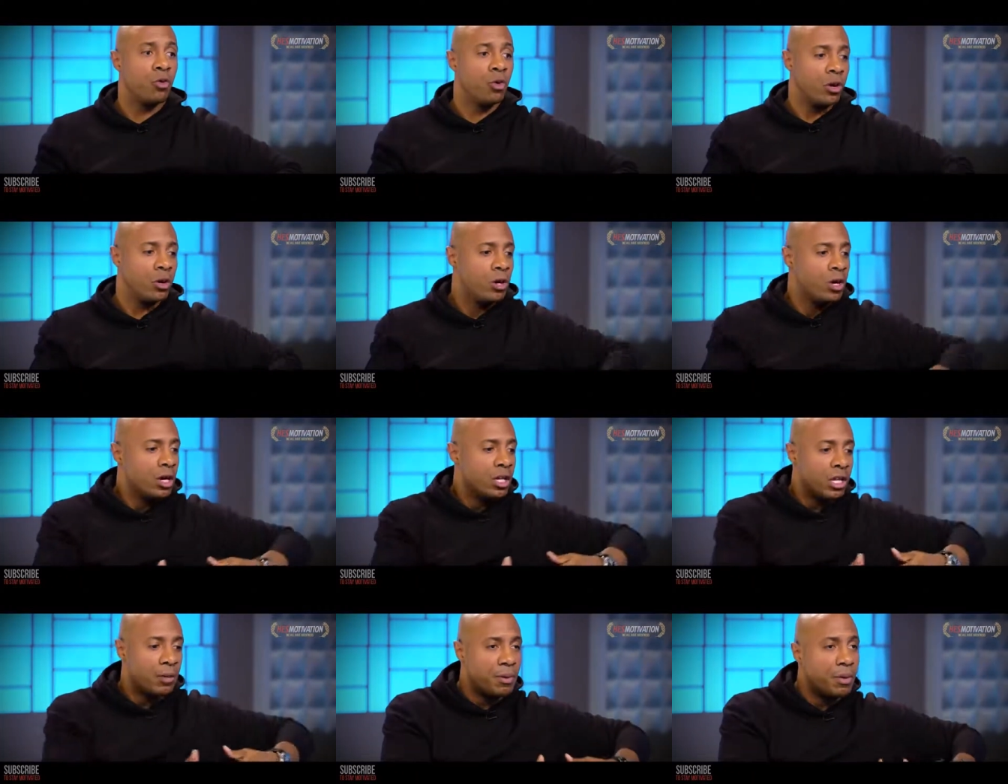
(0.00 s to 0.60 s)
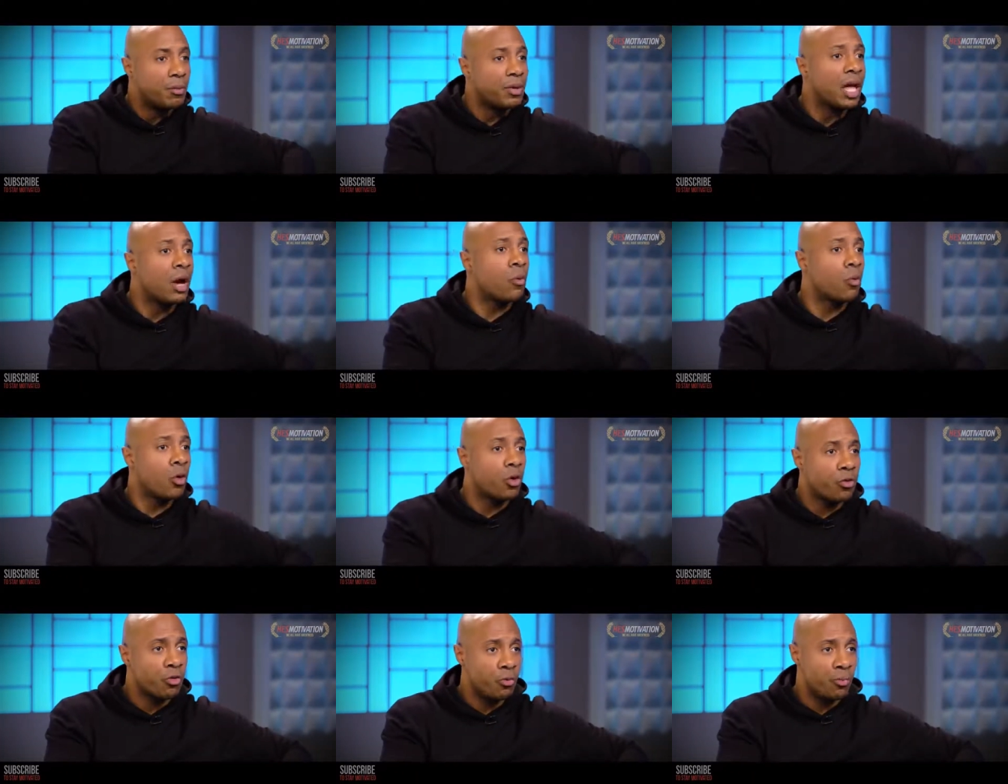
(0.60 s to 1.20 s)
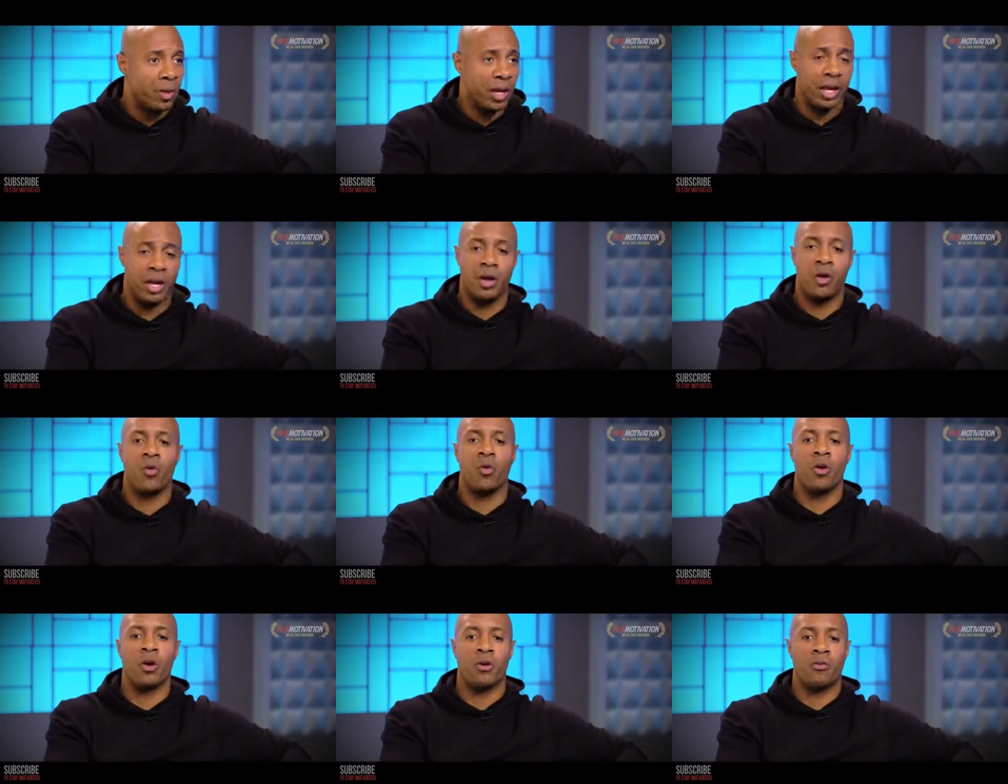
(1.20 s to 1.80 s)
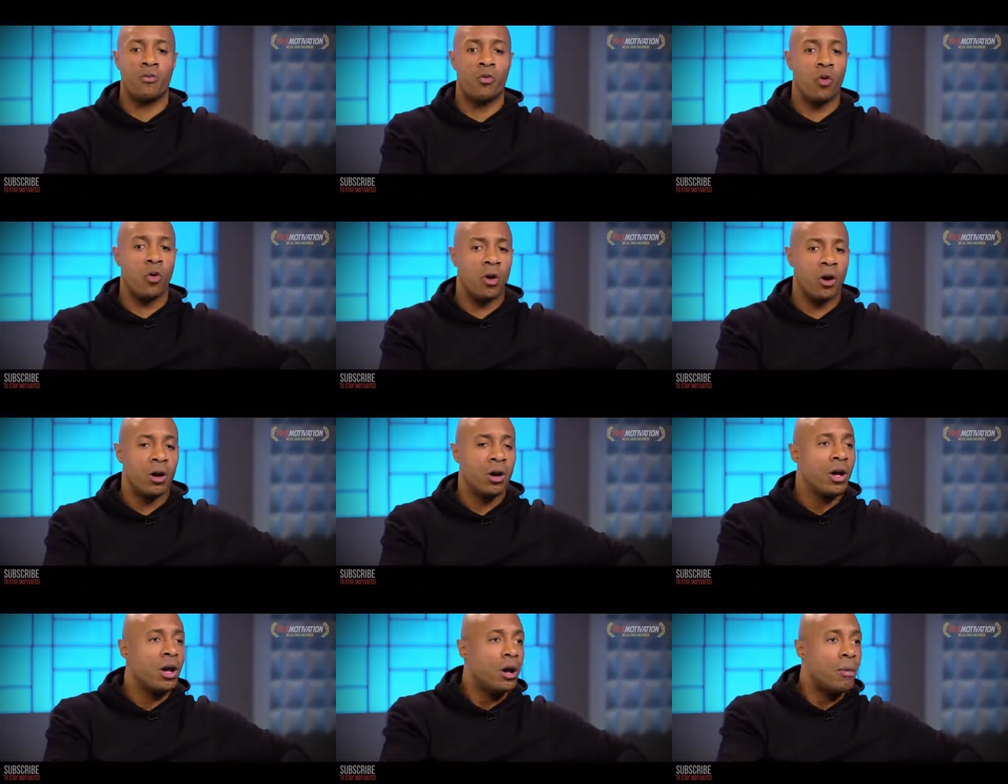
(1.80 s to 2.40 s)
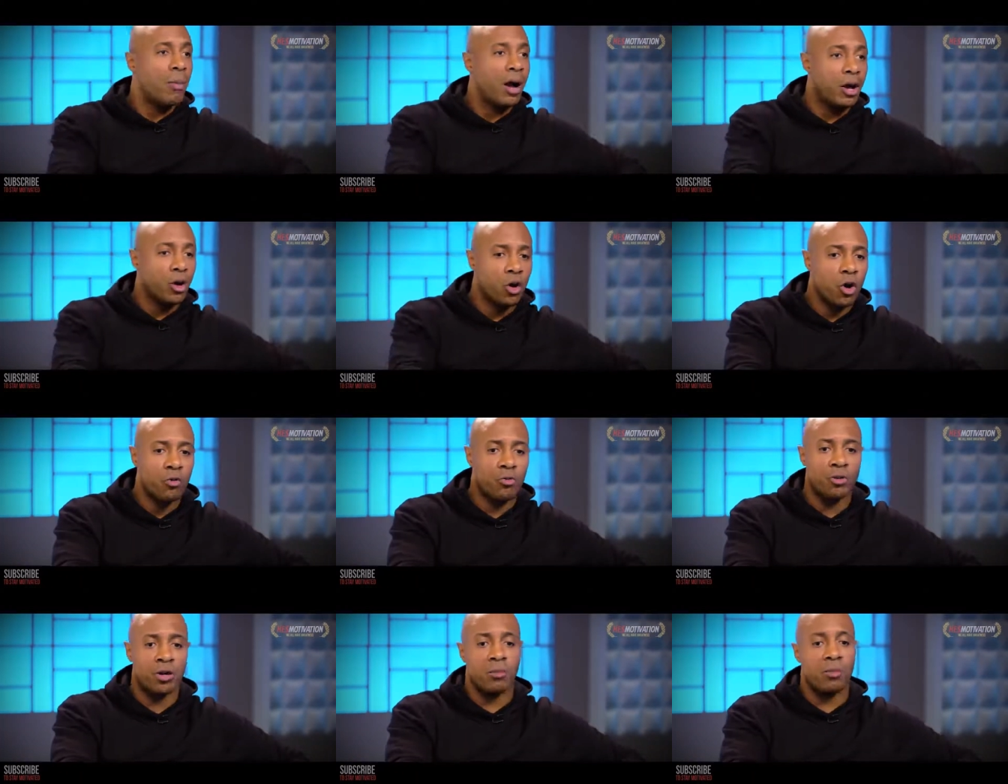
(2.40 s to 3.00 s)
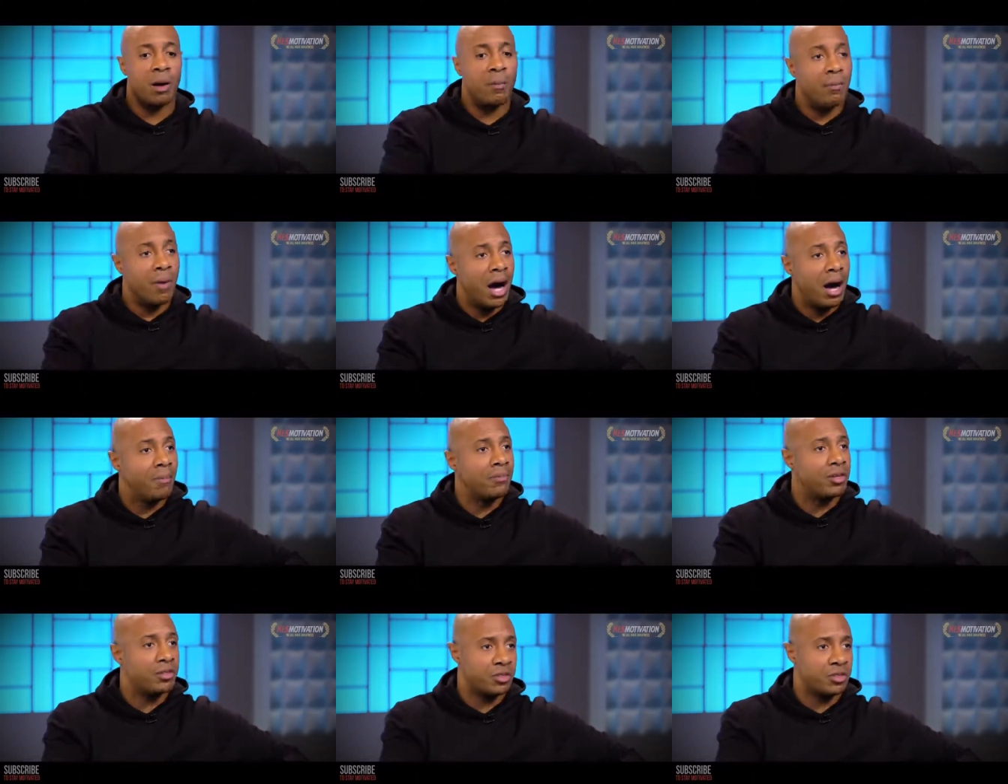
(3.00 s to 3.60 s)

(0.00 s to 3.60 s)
for the people that work for me or for my girlfriend or my mom